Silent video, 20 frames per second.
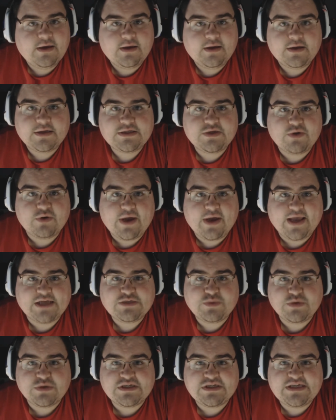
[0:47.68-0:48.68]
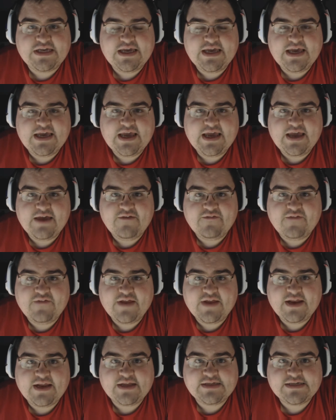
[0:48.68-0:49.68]
So I guess we'll see if
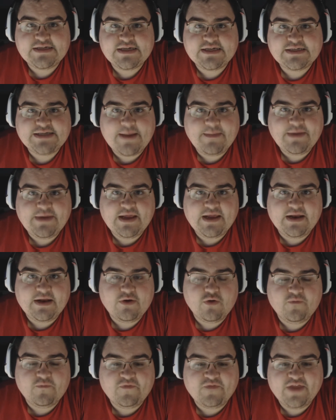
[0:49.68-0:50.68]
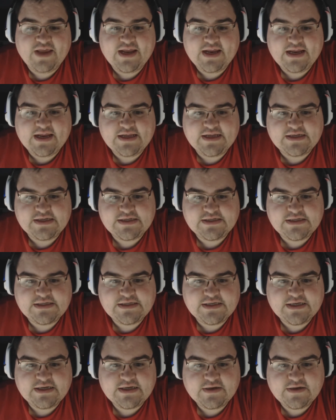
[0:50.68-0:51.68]
it is accepted. Hopefully, it
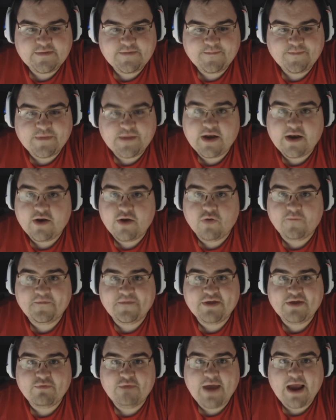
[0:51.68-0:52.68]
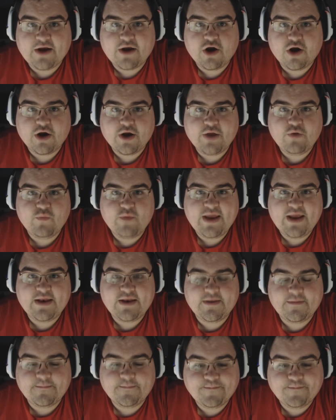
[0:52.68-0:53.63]
is, and hopefully, Ragnar can win.